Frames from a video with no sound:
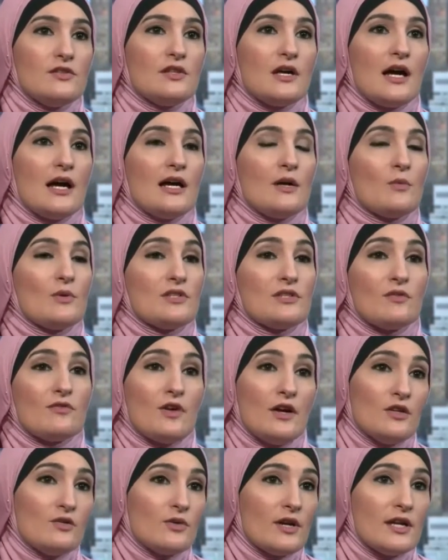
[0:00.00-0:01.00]
I was the
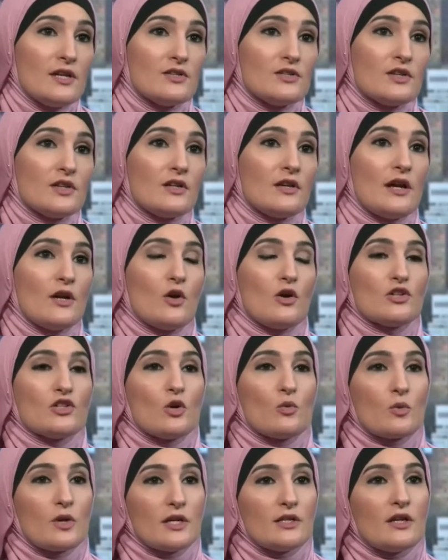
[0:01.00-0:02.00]
fundraiser. I also
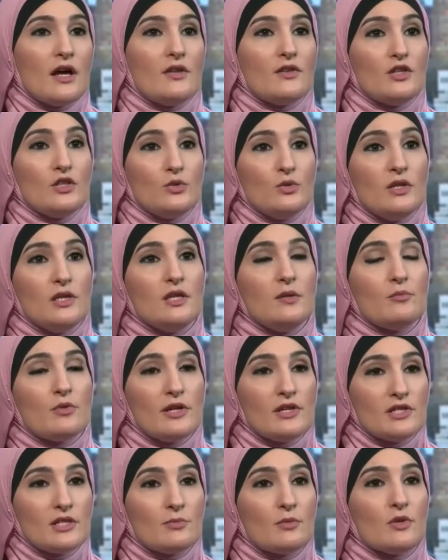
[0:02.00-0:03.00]
worked on the unity
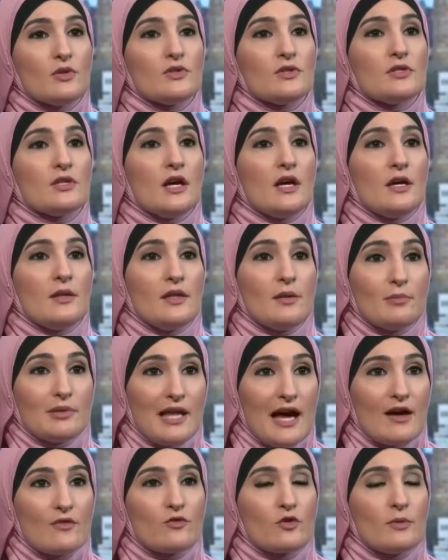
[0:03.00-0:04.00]
principles on the
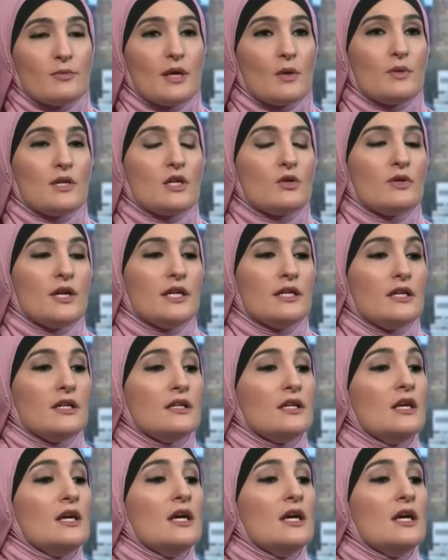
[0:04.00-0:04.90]
platform that we created.